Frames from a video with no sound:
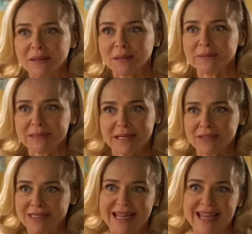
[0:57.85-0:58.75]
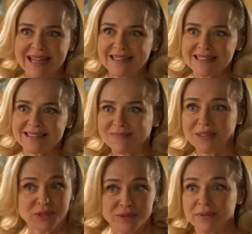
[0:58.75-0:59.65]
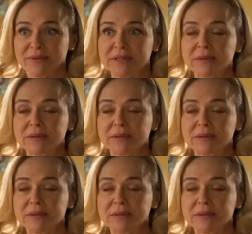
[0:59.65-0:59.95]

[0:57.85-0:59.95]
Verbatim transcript: but now she can't because she ruined